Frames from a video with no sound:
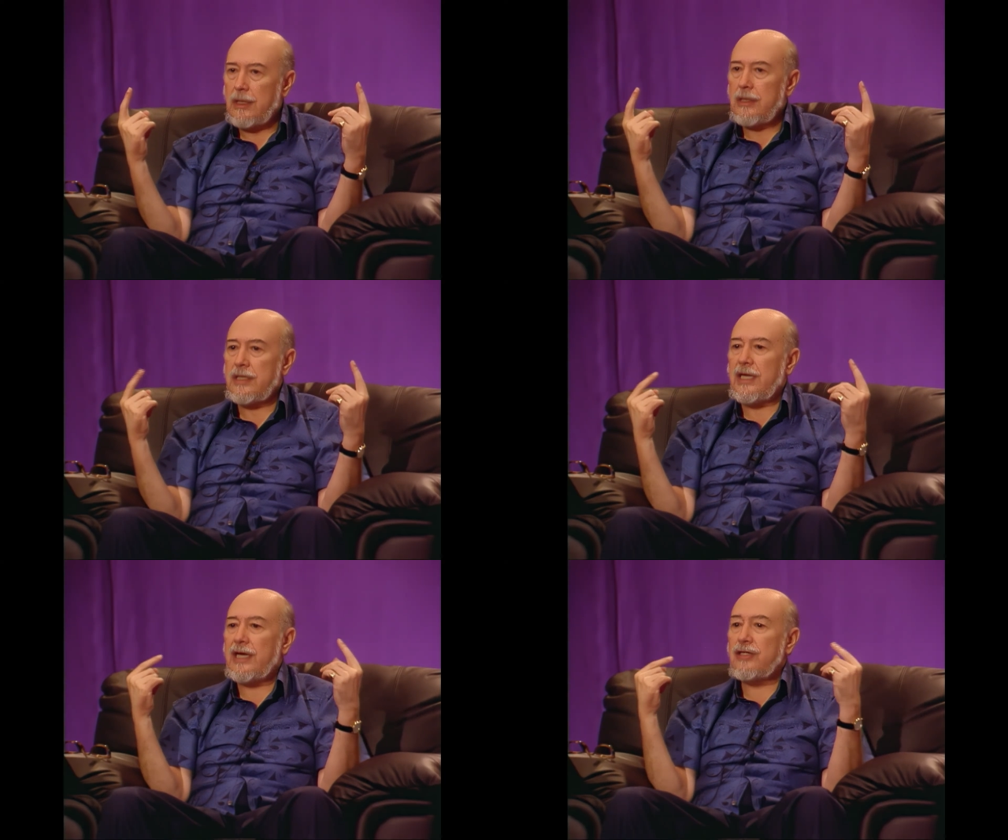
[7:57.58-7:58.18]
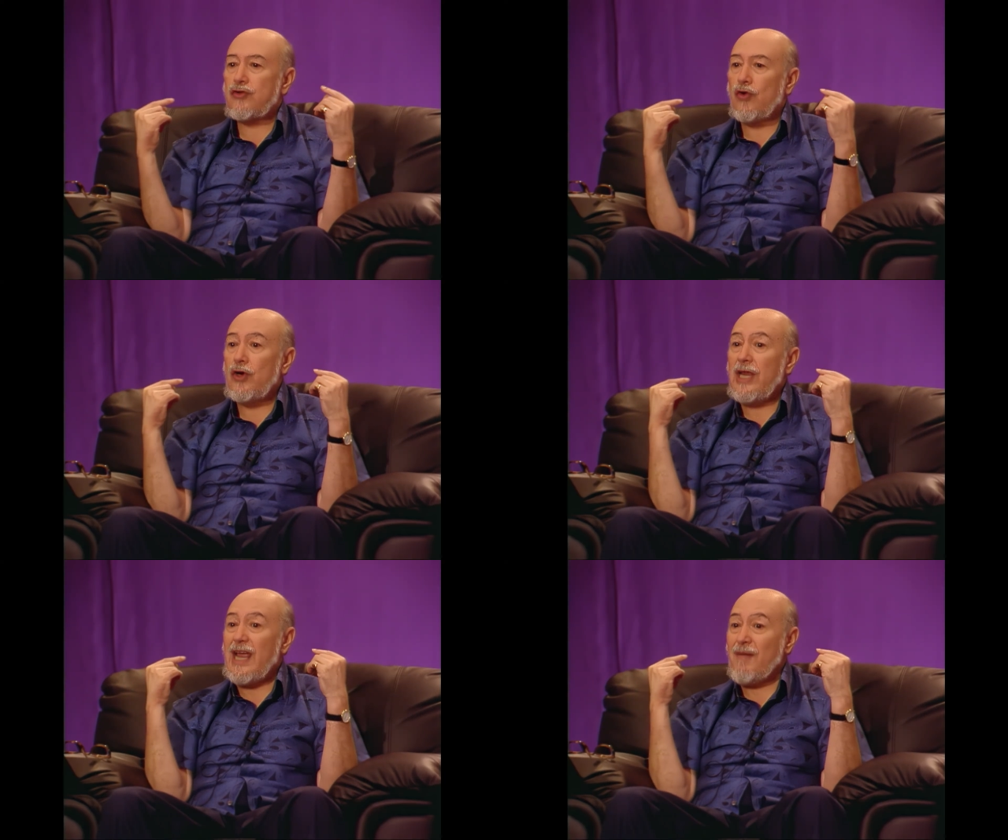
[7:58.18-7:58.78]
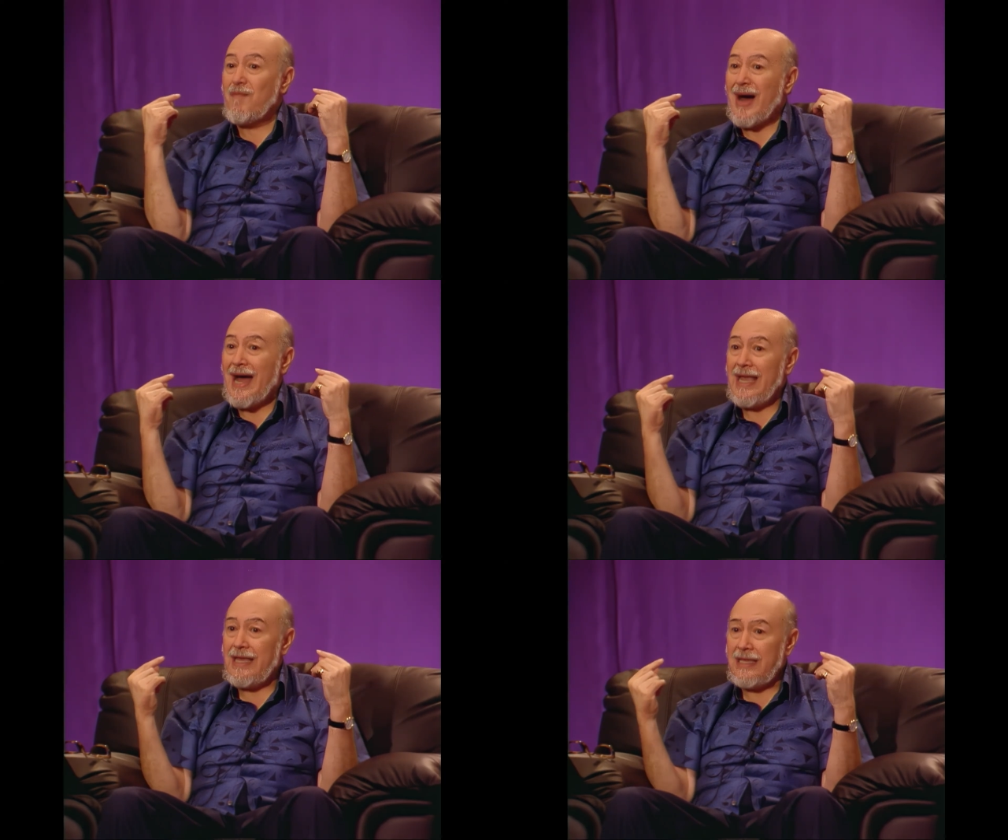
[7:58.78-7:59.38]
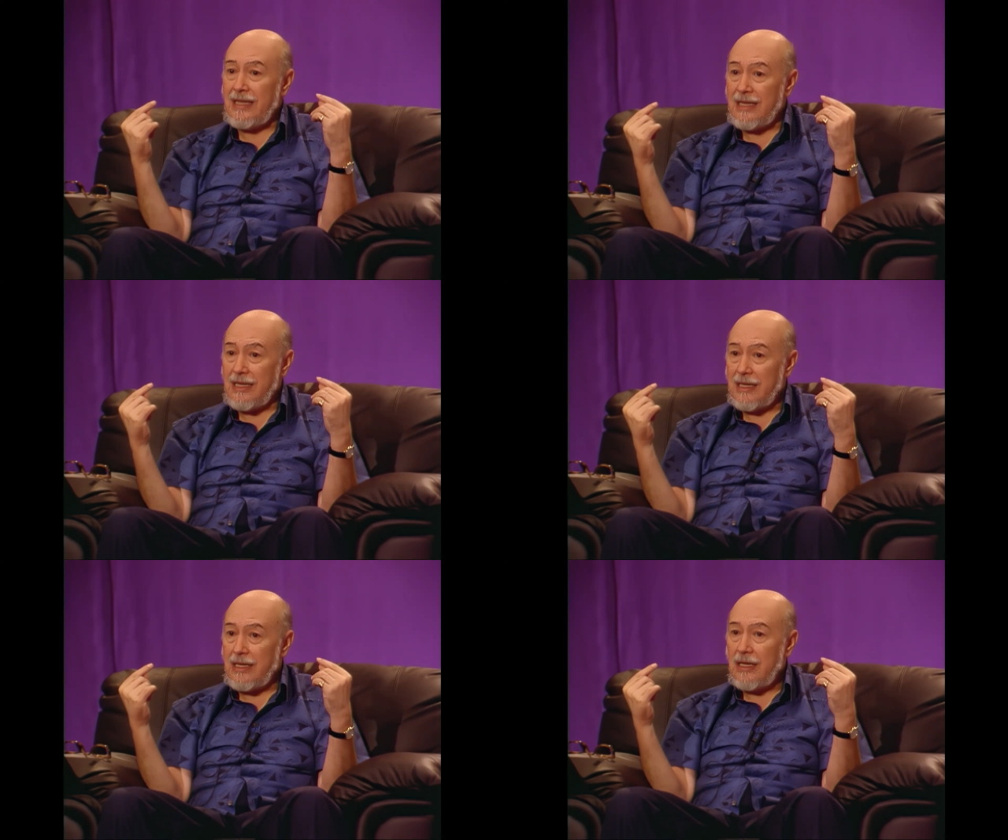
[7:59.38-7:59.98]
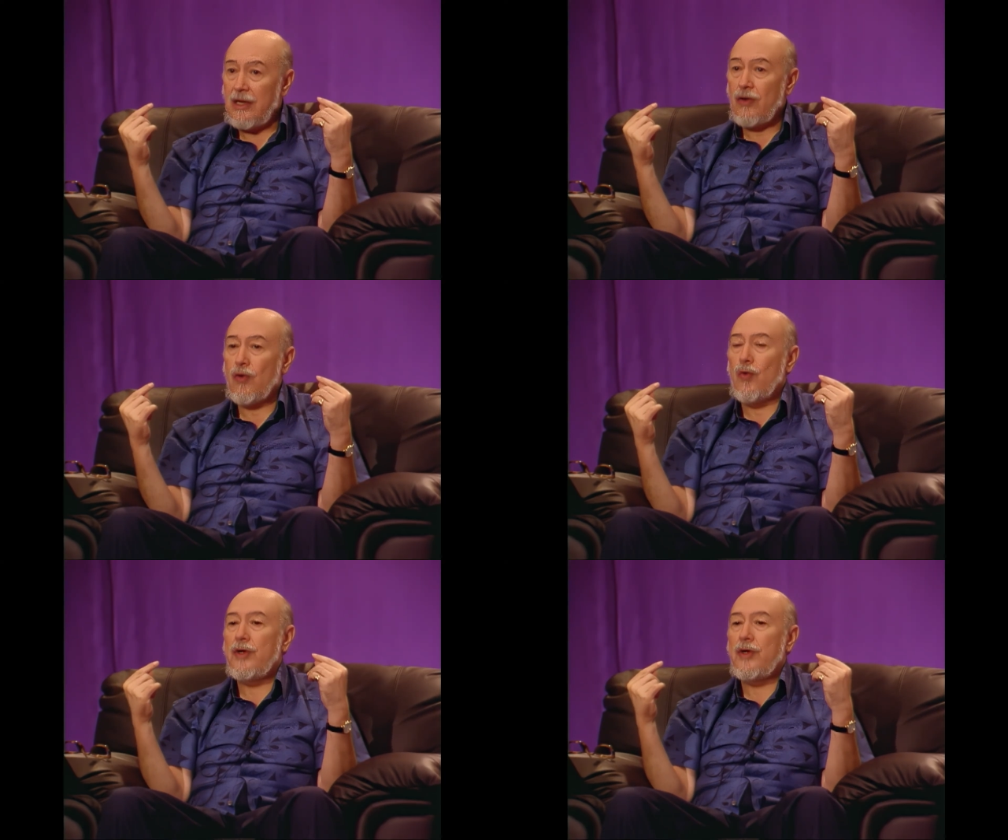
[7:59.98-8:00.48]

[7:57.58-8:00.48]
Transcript: There is only a mind who